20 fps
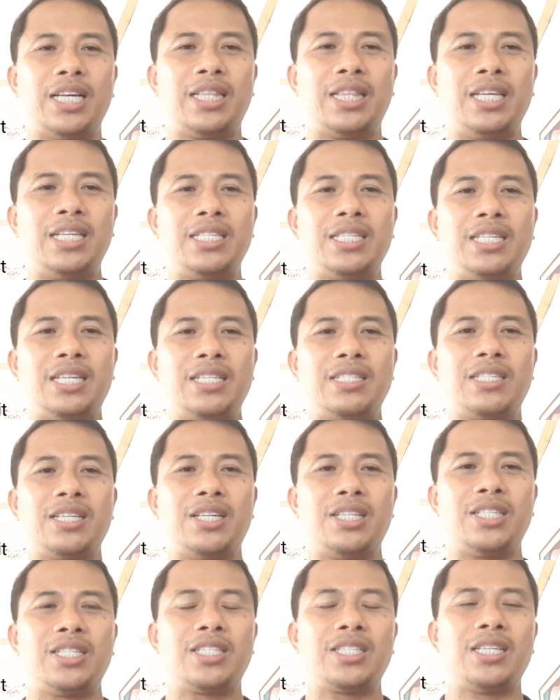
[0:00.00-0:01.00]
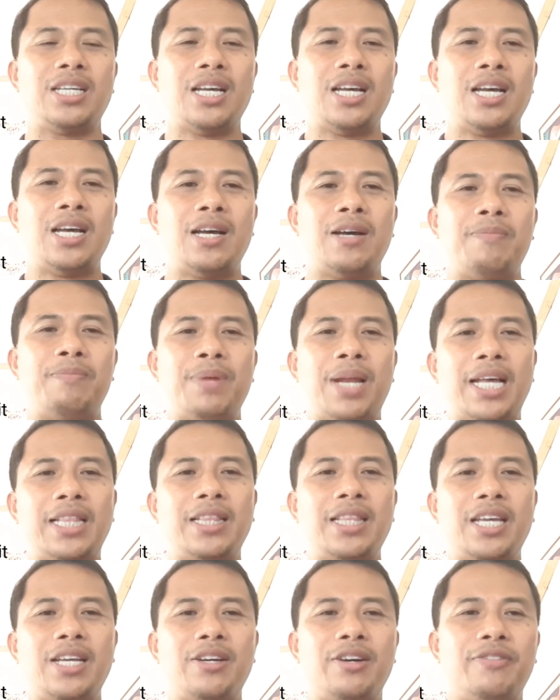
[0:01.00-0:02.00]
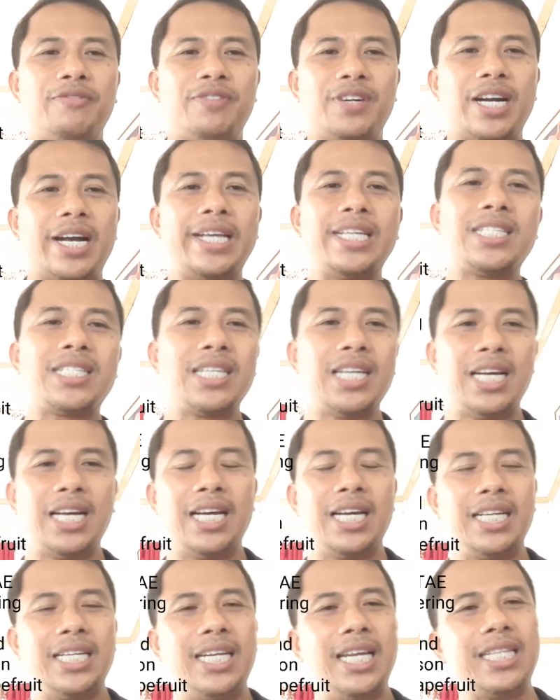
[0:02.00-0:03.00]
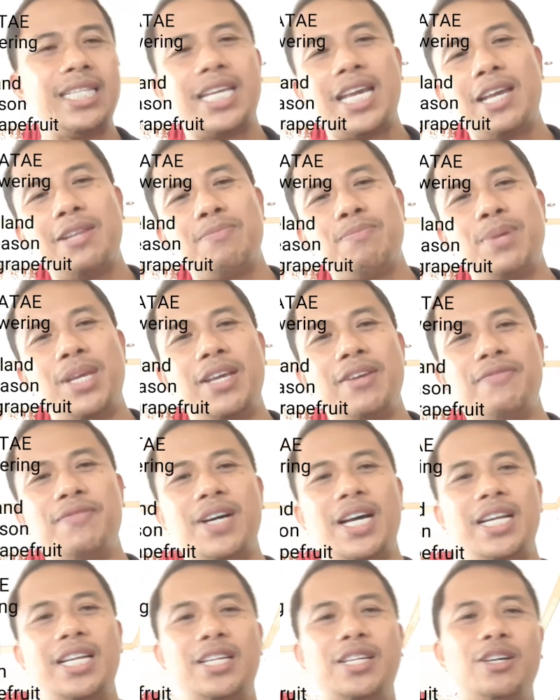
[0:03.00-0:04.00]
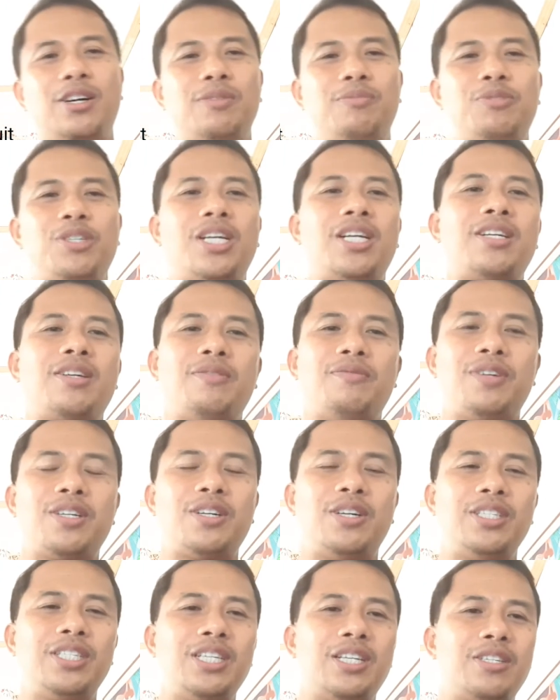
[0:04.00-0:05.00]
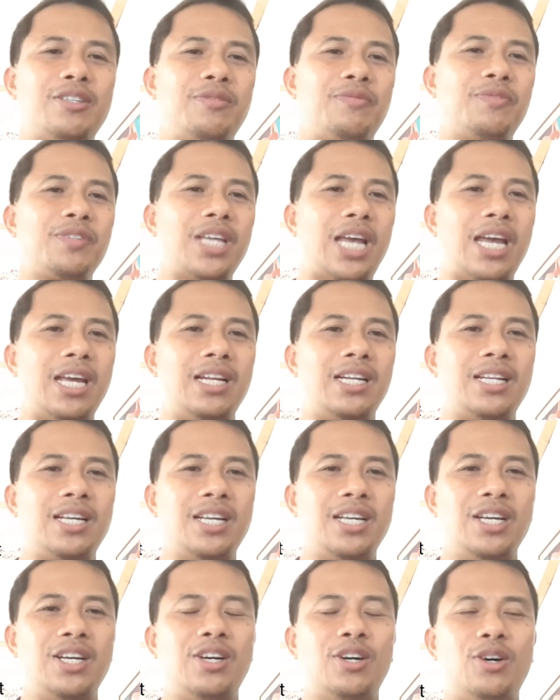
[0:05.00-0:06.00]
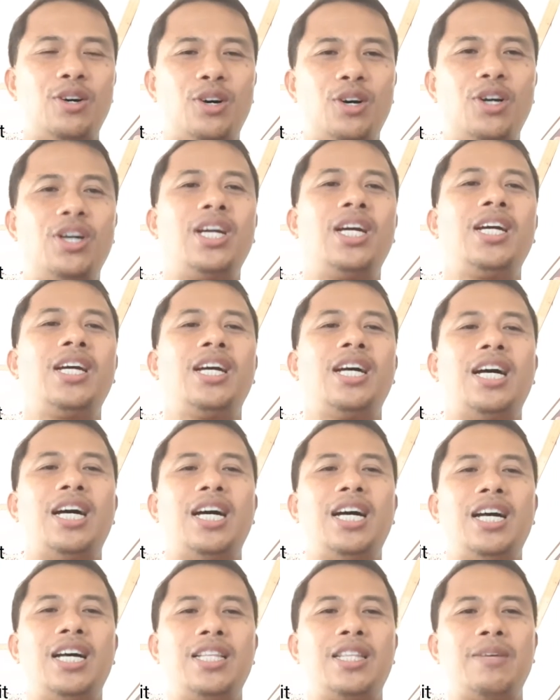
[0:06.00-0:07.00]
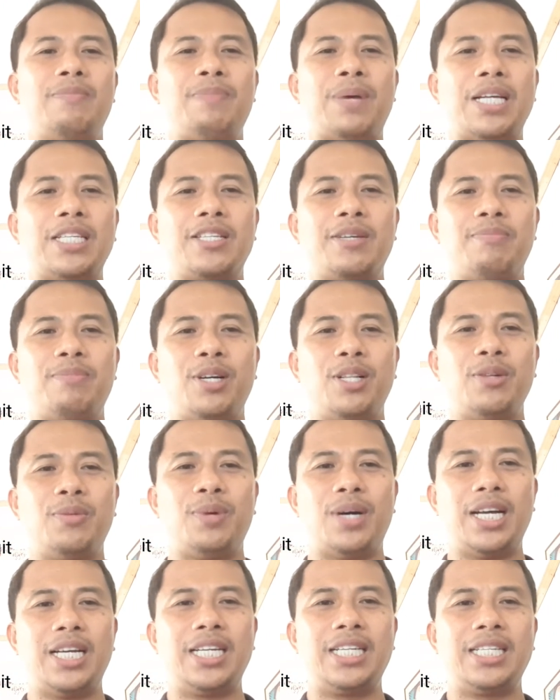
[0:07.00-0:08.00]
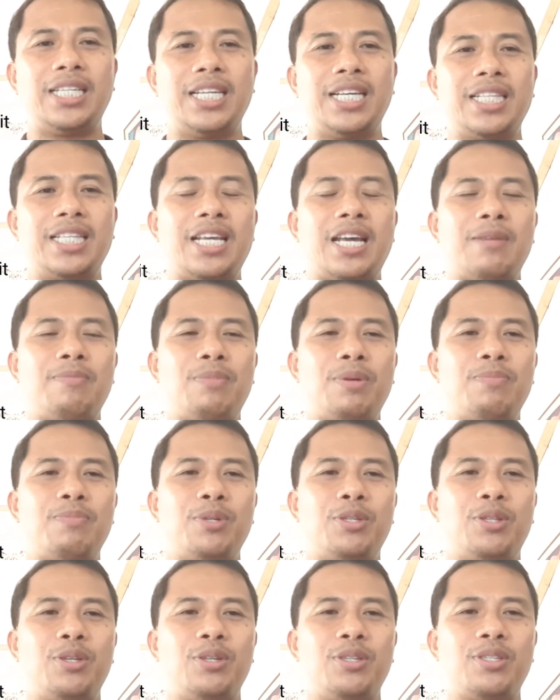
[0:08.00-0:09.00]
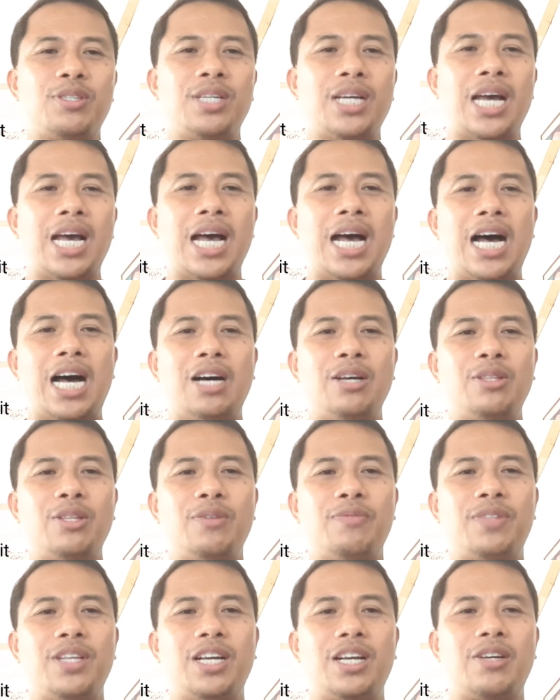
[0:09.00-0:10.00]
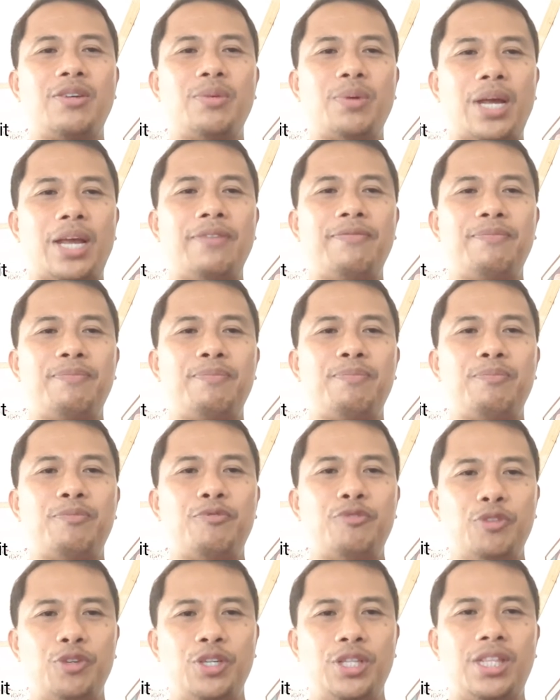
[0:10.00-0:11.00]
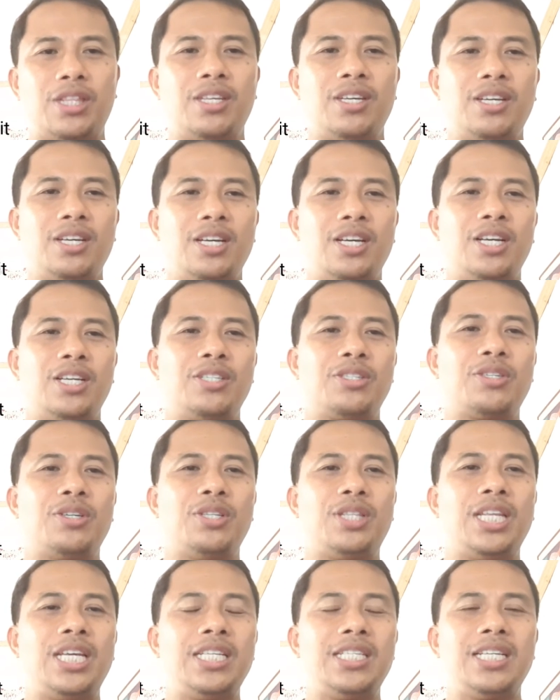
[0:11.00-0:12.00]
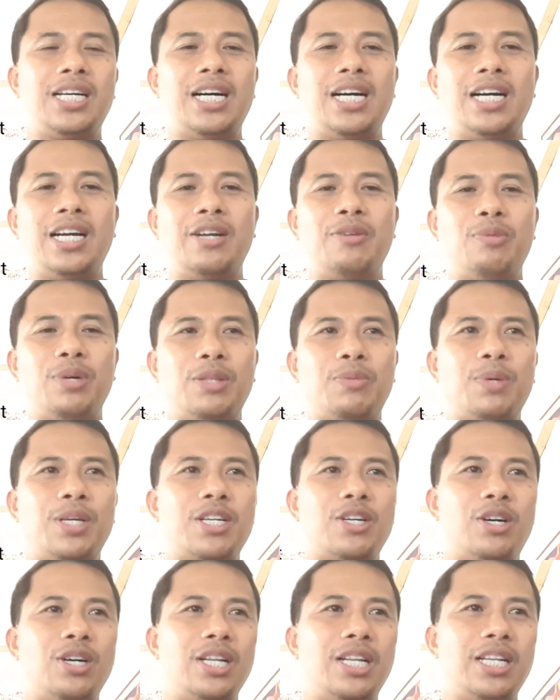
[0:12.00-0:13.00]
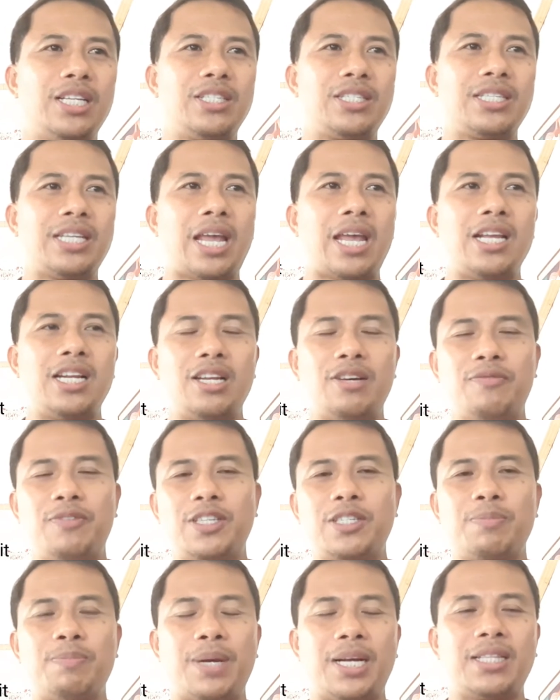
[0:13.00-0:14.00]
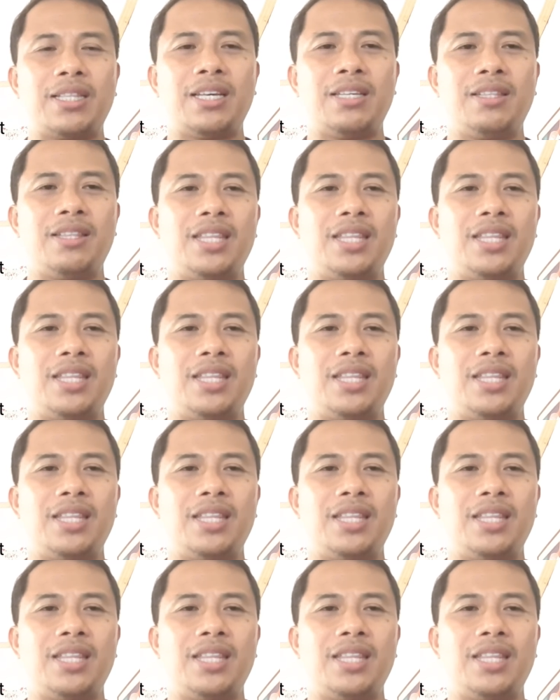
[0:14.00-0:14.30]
this season's planting of rice, that can be a valid object of a contract of sale. Or the possible wine that can be produced out of the grapefruit. So these are what we call sale of expected